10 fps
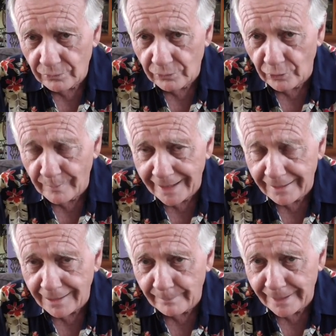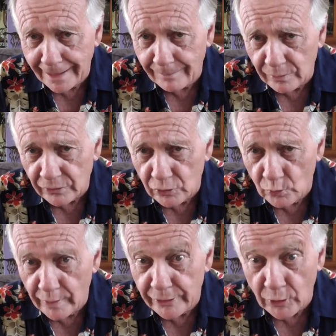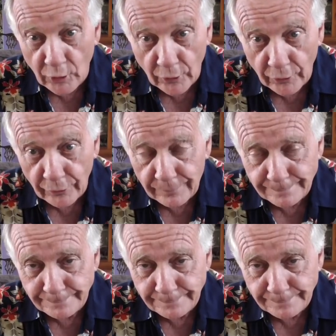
you may not be able to return.